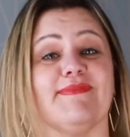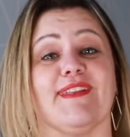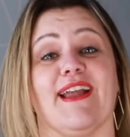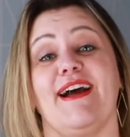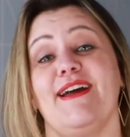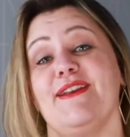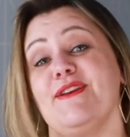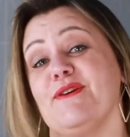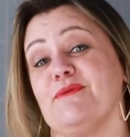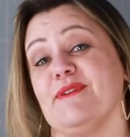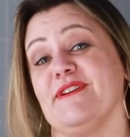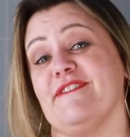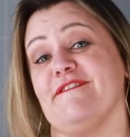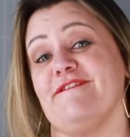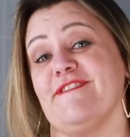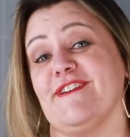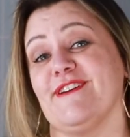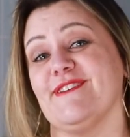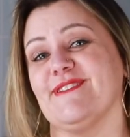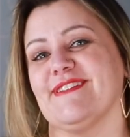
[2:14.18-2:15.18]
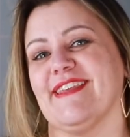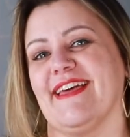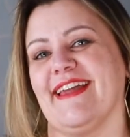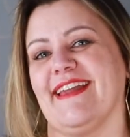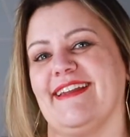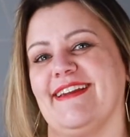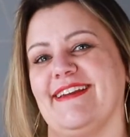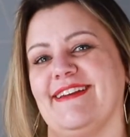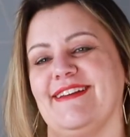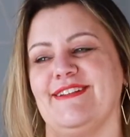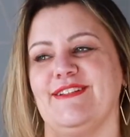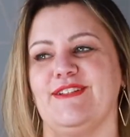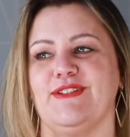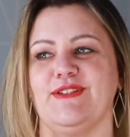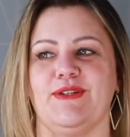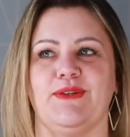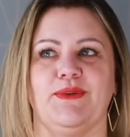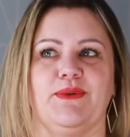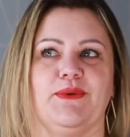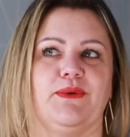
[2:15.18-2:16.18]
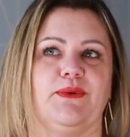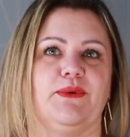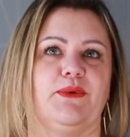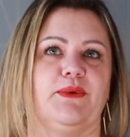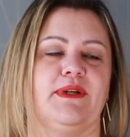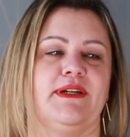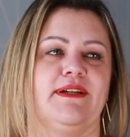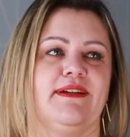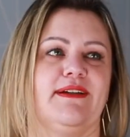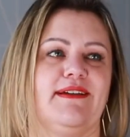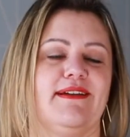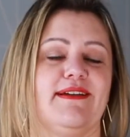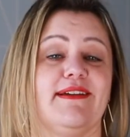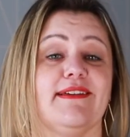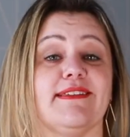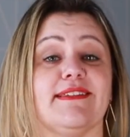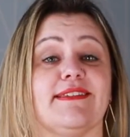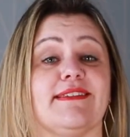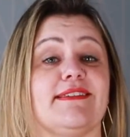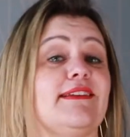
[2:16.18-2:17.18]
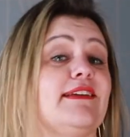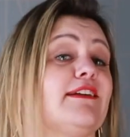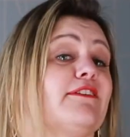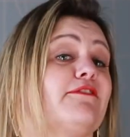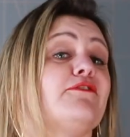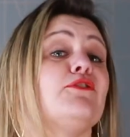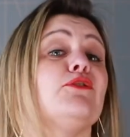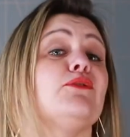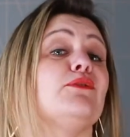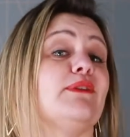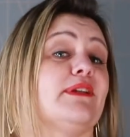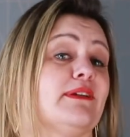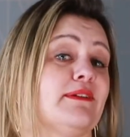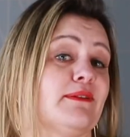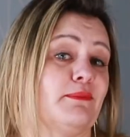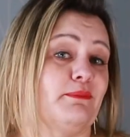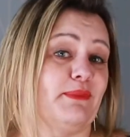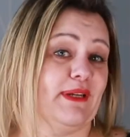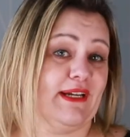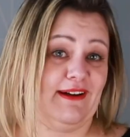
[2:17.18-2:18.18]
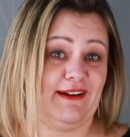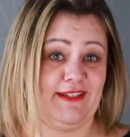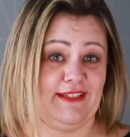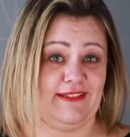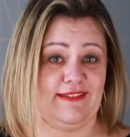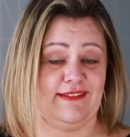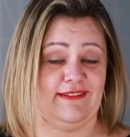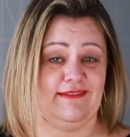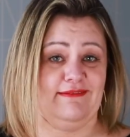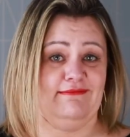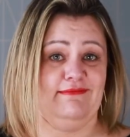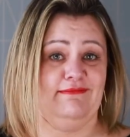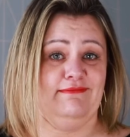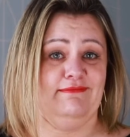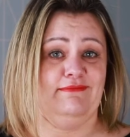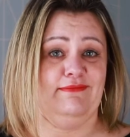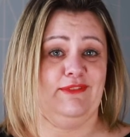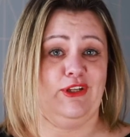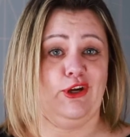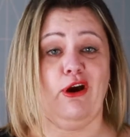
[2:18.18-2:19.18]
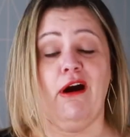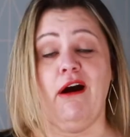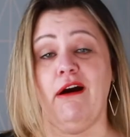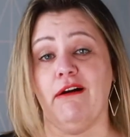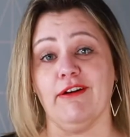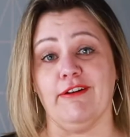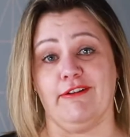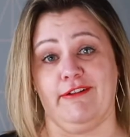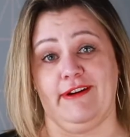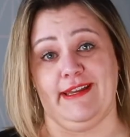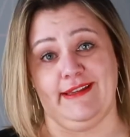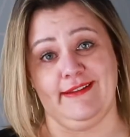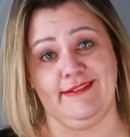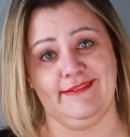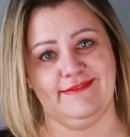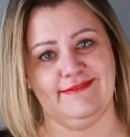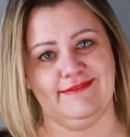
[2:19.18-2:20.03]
know what it feels like to sneak food because you're hungry,